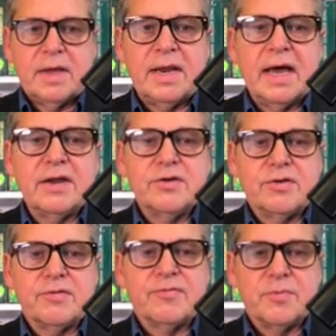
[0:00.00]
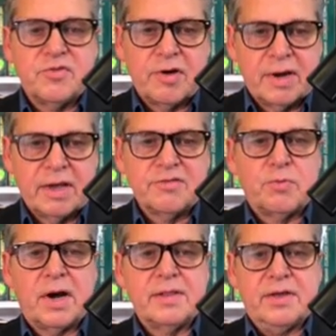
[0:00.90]
An editor from John
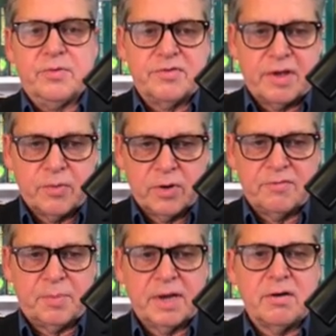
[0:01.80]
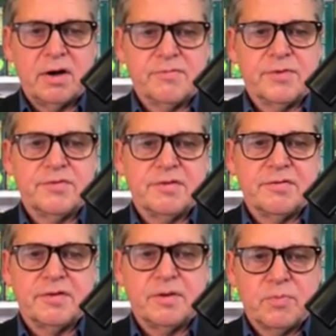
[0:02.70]
S. Wiley was at one of my
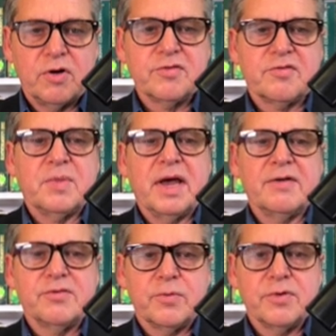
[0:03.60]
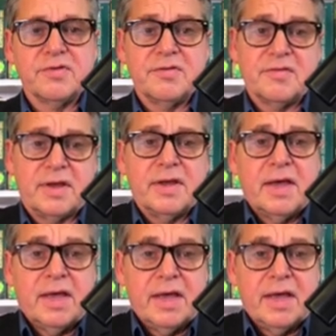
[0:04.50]
conferences and approached me afterwards and said,